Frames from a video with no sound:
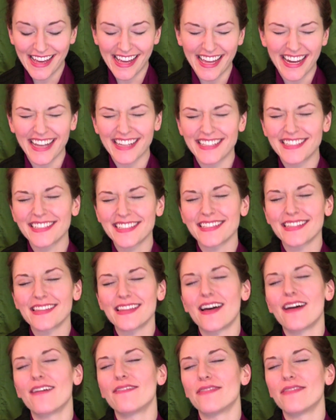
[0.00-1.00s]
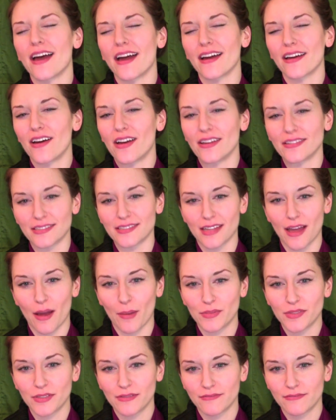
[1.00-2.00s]
And I just love that
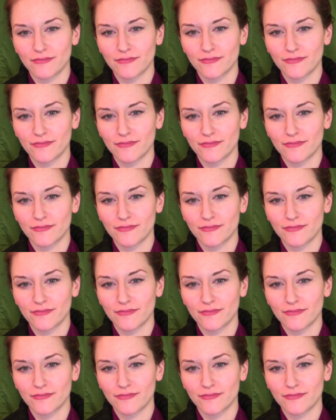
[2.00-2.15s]
concept.